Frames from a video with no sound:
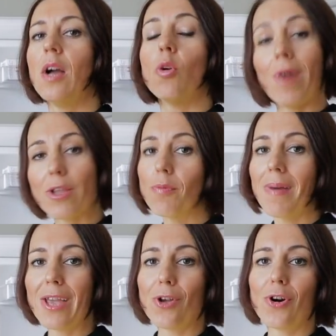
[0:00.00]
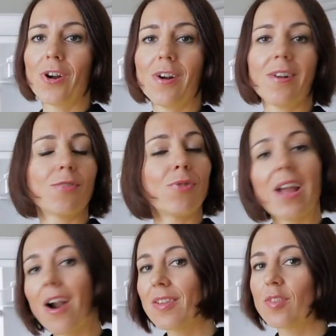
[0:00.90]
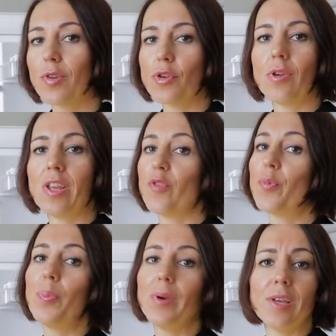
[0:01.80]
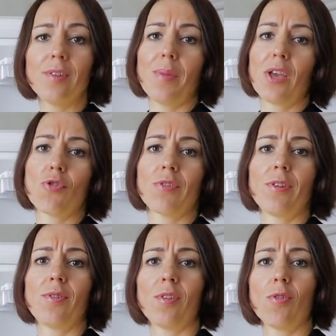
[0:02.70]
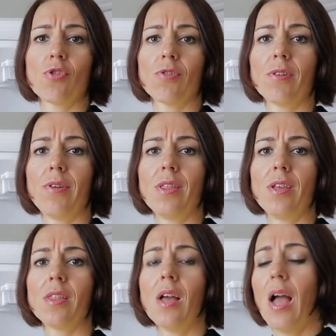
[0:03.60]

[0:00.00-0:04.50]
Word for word: When you buy yogurt, regardless where you live, please make sure there is no sugar in it.